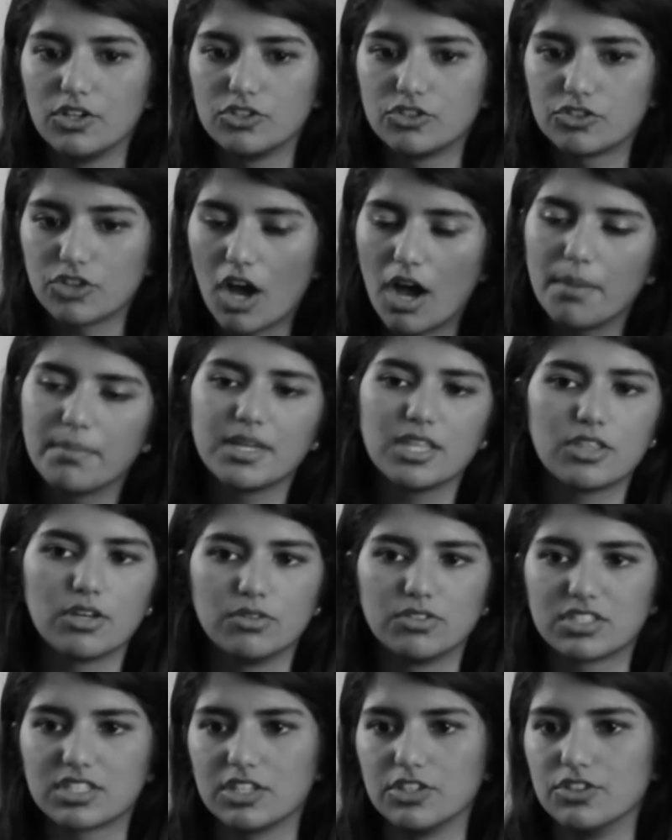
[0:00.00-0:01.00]
taught me
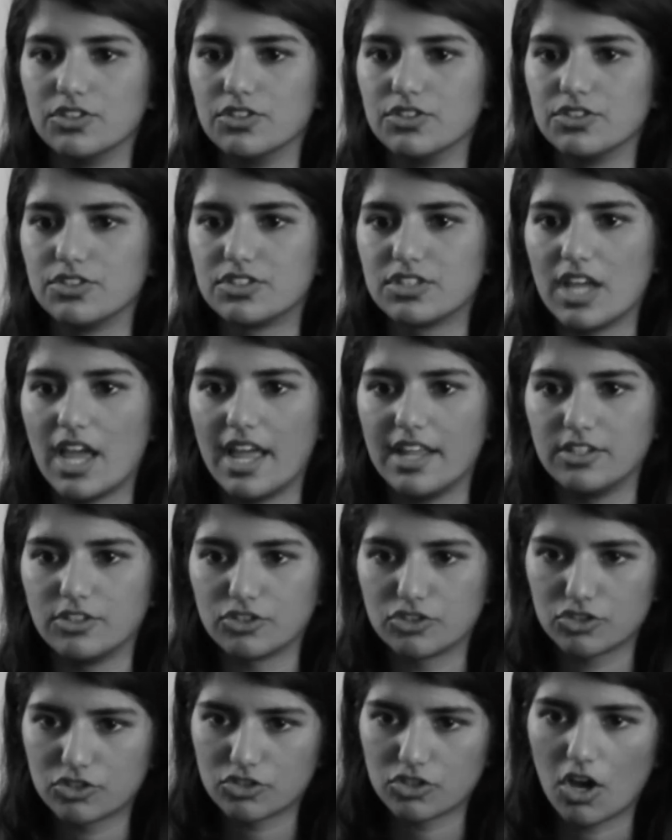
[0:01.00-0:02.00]
those skills
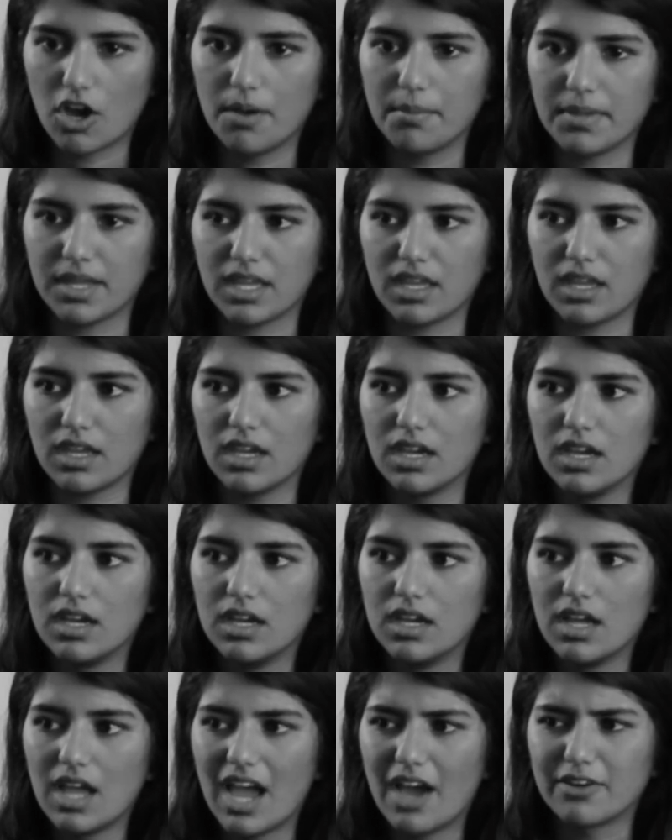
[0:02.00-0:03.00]
and taught me
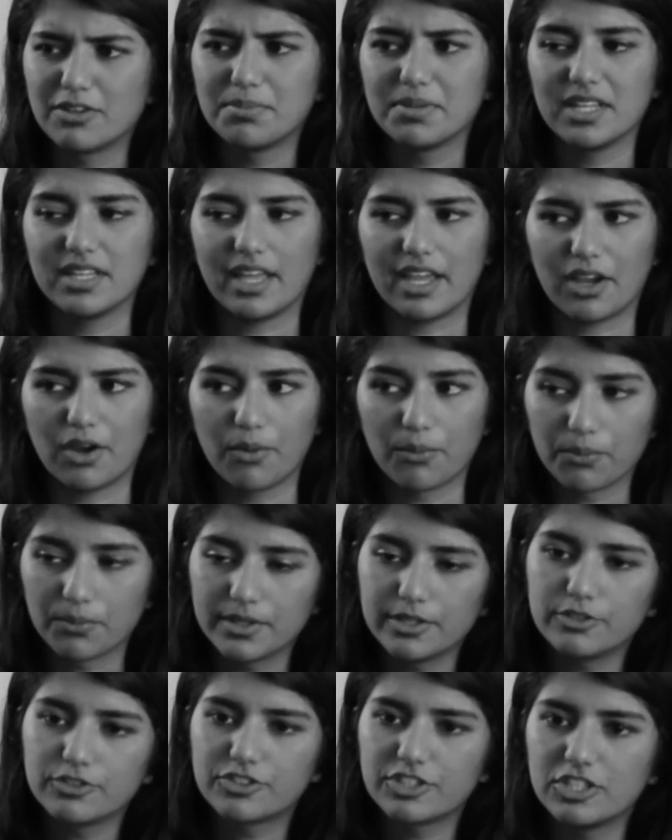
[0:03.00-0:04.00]
how to be a
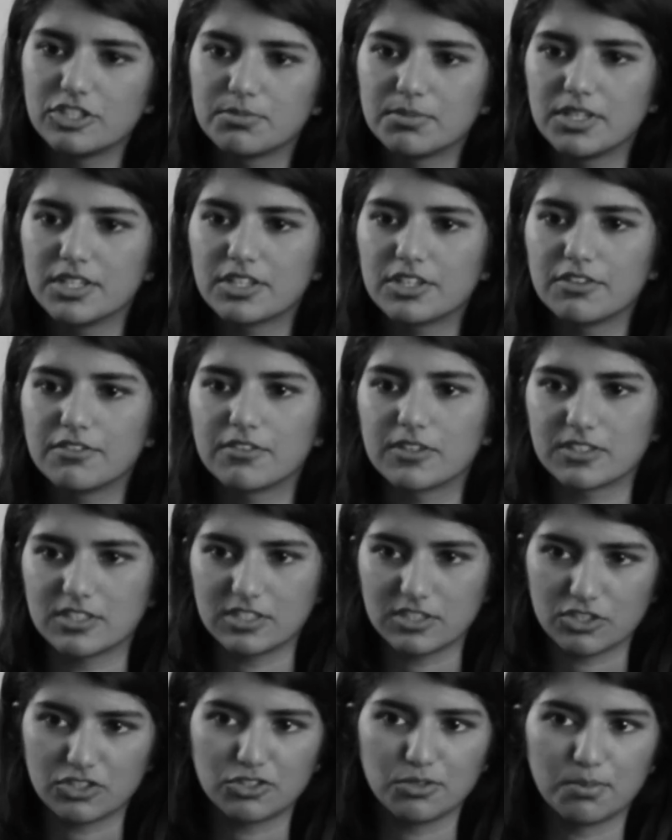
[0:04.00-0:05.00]
real change maker
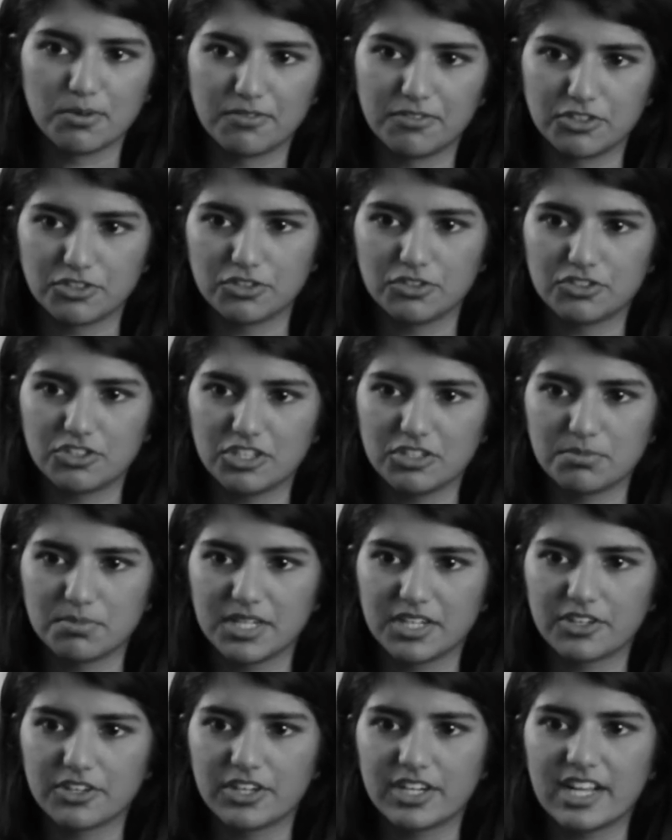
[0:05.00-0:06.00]
versus a superficial change
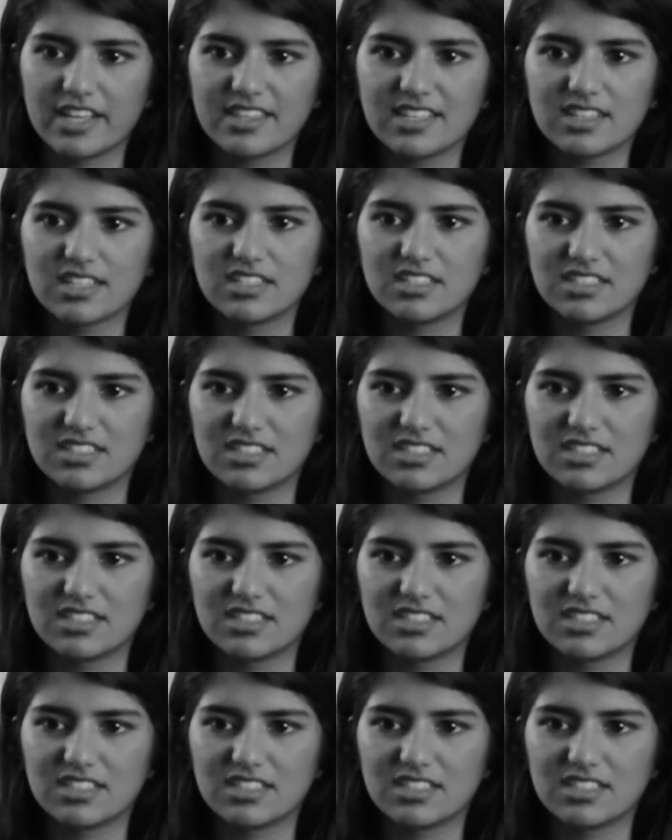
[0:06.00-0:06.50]
maker. And I think the